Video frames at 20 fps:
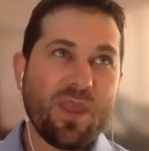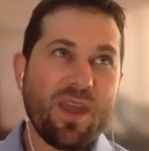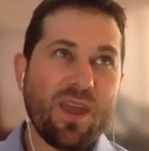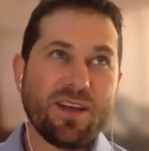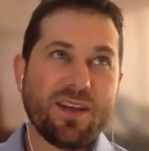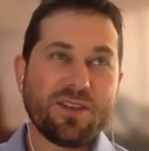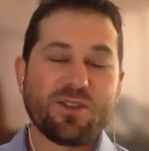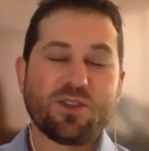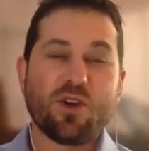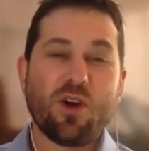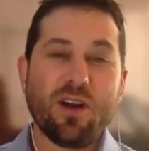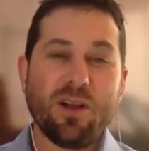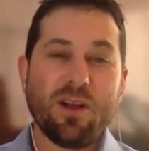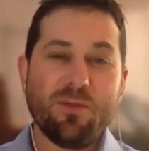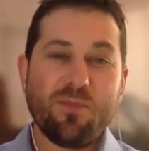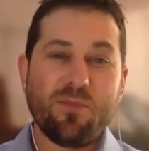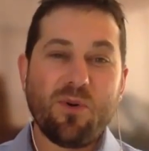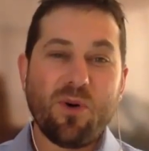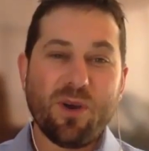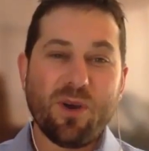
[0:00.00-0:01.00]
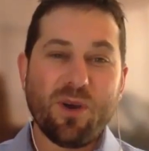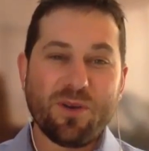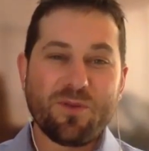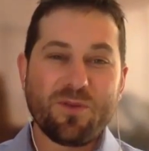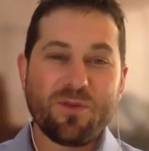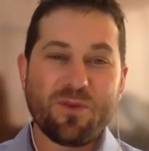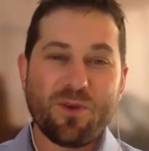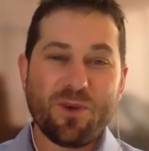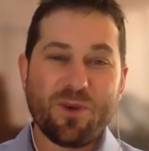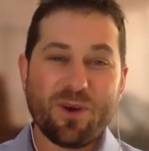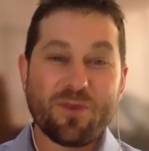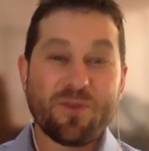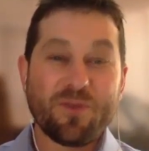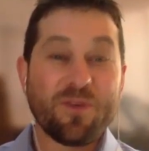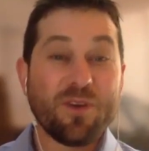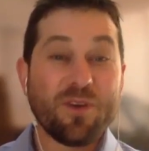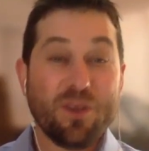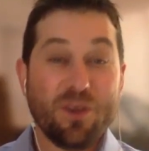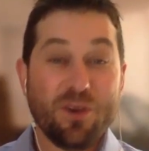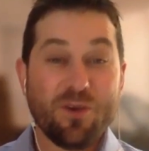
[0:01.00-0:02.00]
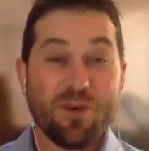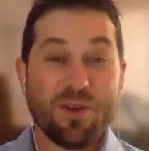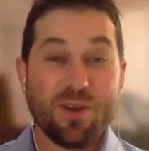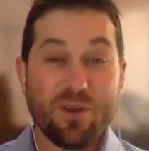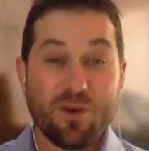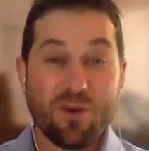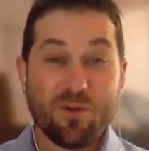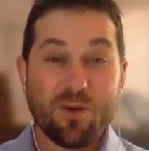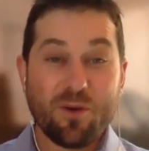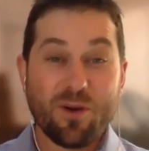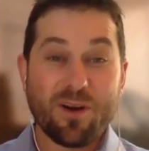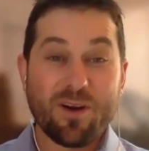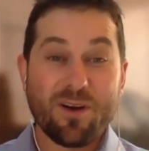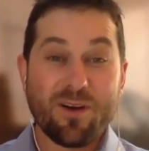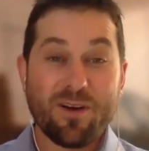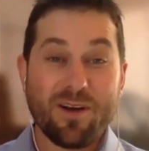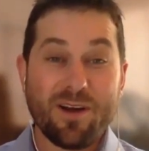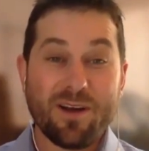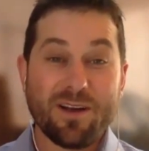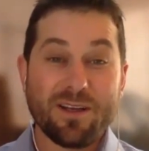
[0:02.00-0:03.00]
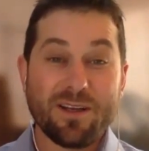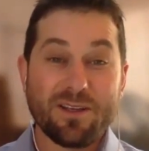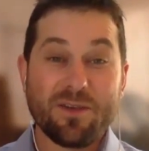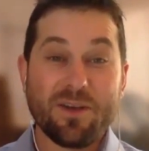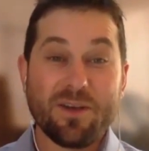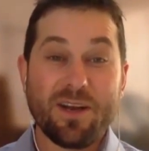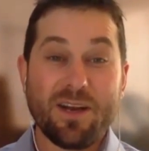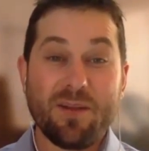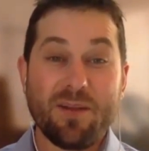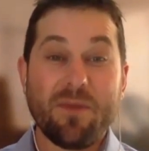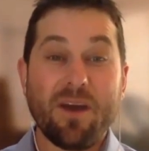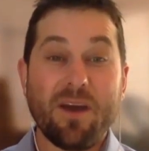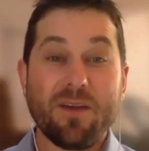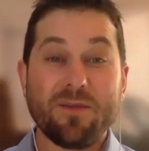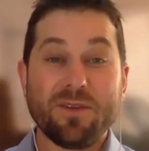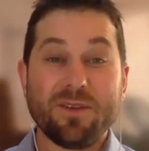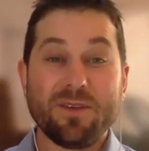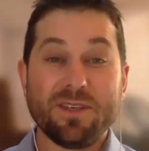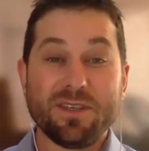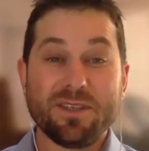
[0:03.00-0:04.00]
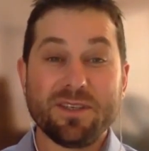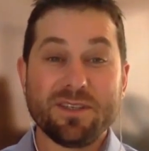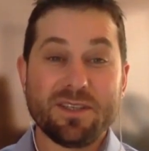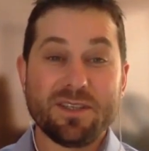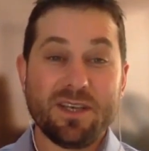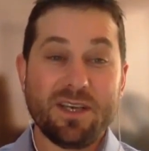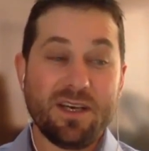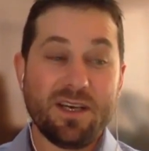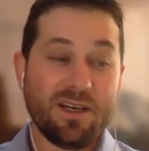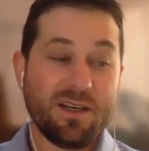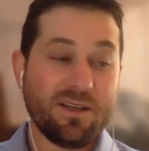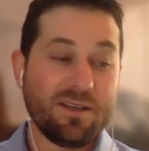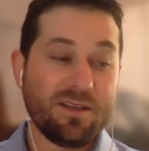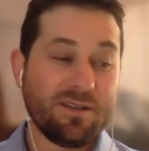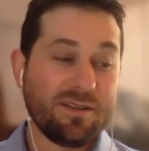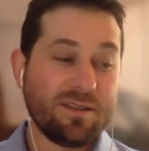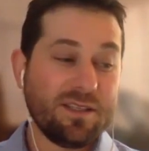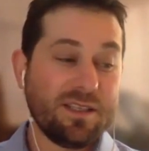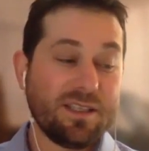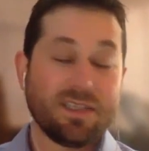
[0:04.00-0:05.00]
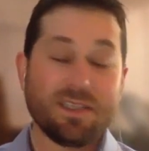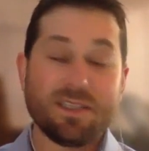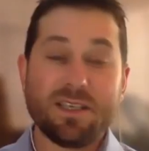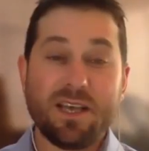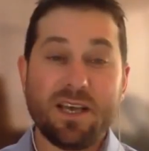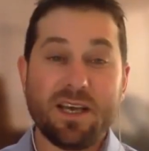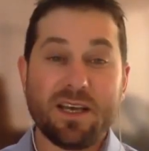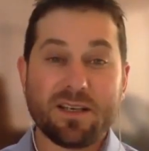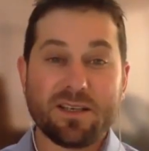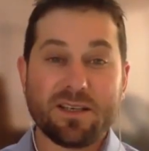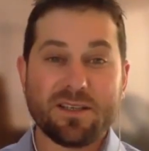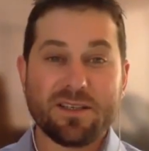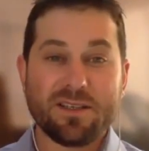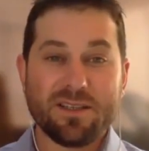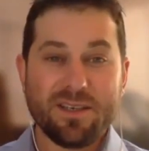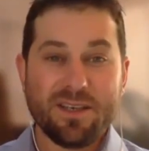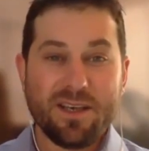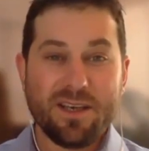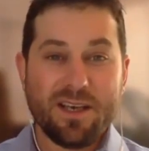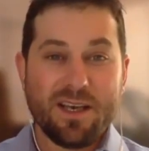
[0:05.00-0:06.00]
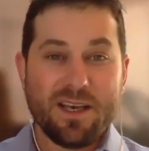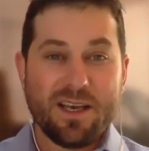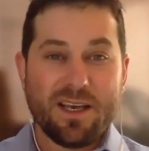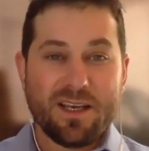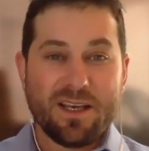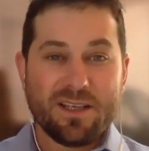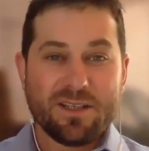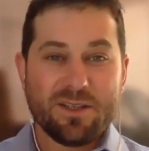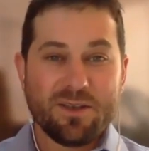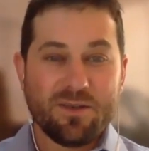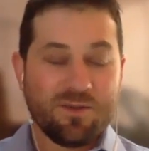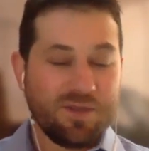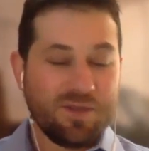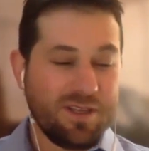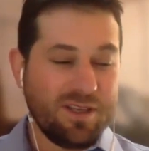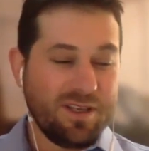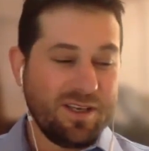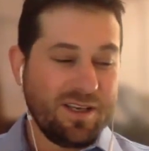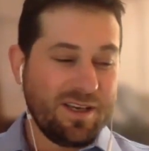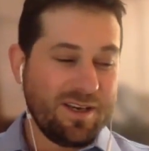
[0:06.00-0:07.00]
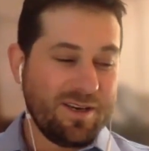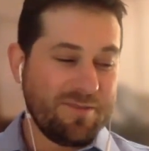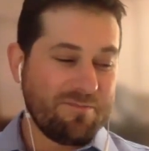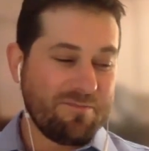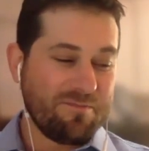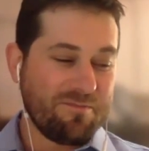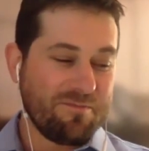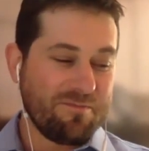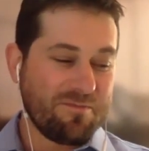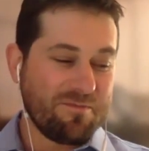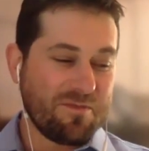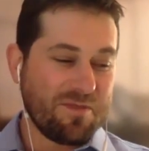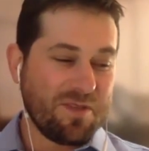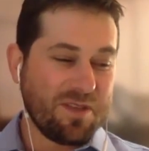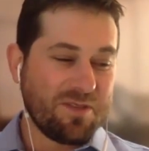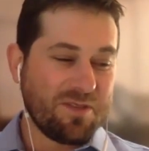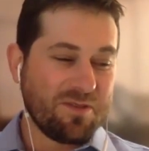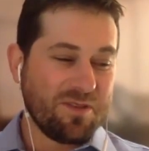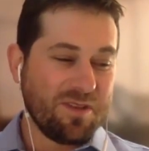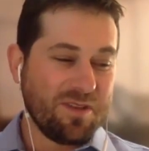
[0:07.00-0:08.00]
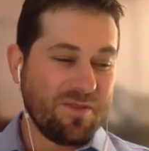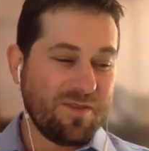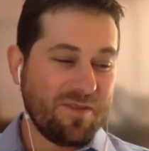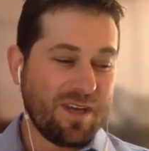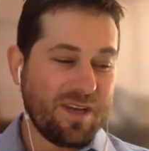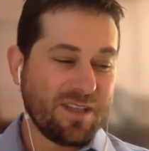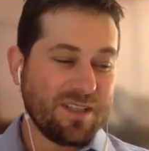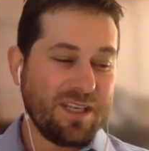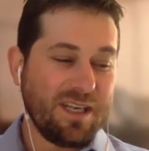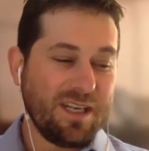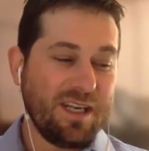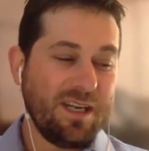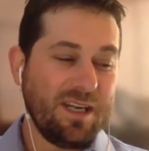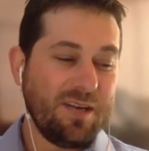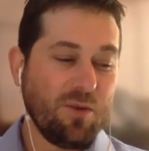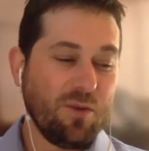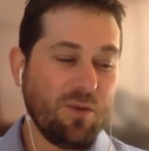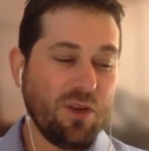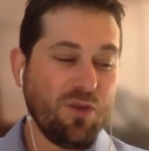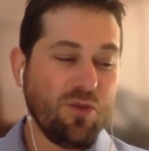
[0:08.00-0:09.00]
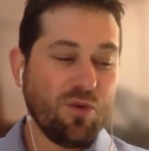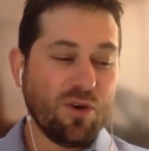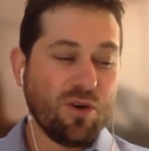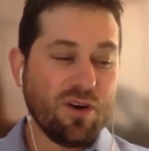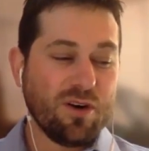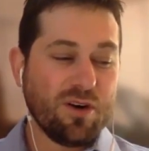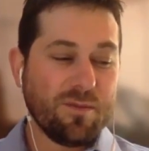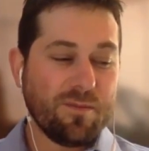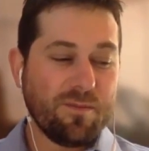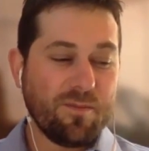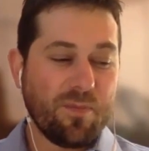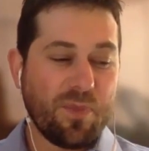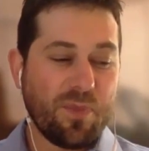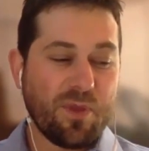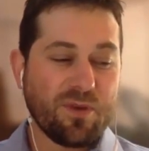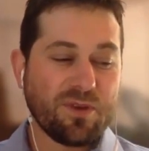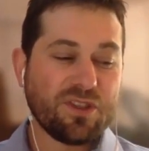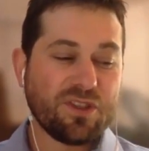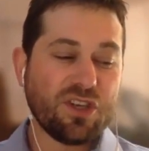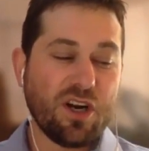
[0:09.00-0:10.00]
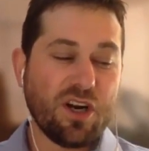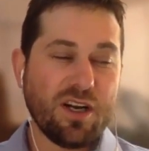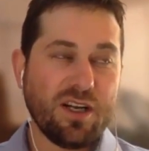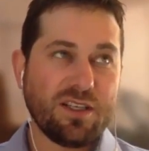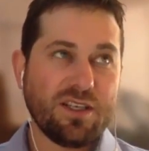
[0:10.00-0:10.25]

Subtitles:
starting point for you in your work around integrating mindfulness into sex. So really, that's really fascinating. And when you were starting